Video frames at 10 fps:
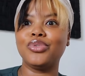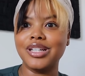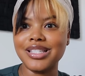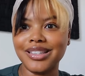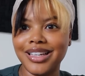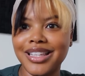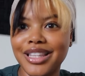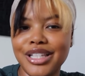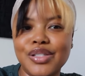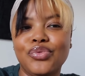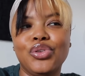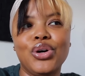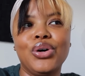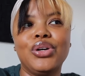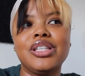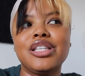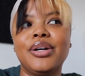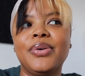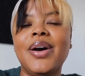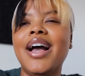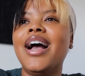recently in this vlog, so